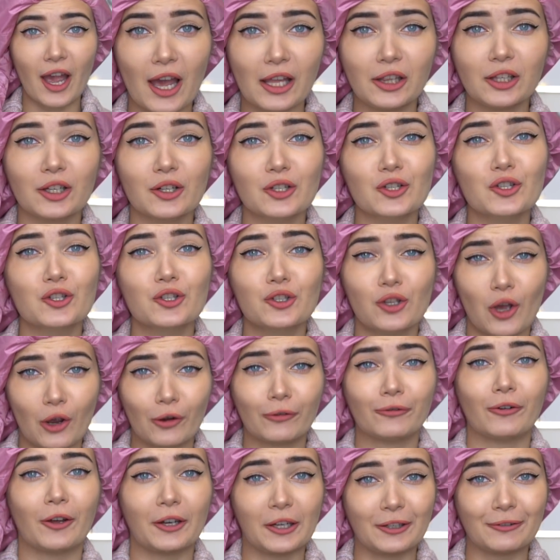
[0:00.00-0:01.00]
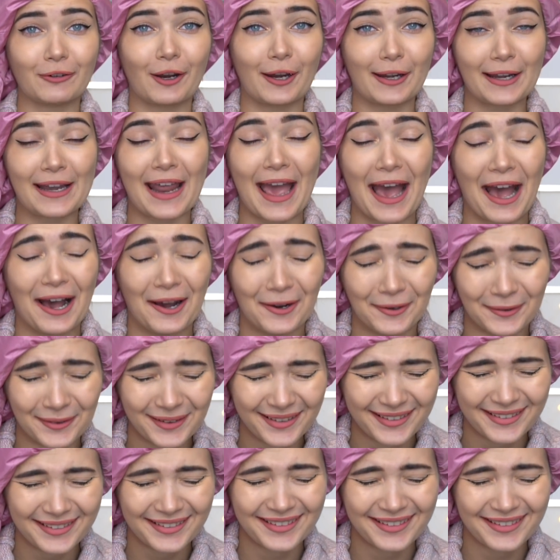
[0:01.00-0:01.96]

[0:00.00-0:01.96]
I look so funny right now.